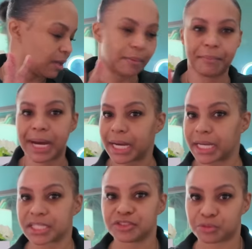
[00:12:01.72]

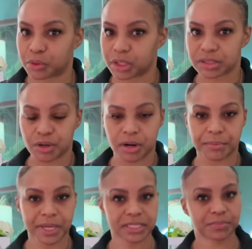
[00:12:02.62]
my drawers are a
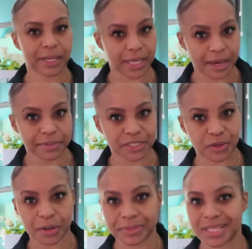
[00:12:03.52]
mess. My cabinets
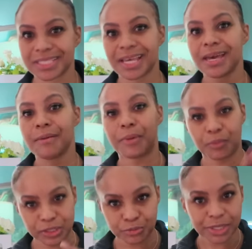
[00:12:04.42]
are a mess. But
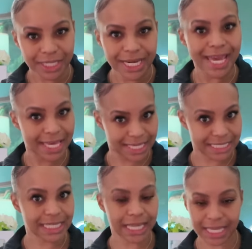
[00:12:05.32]
what you're looking at
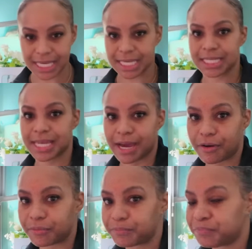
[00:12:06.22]
is clean.
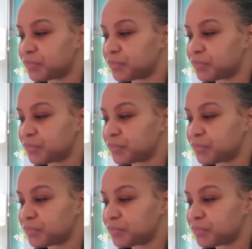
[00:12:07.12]
Now,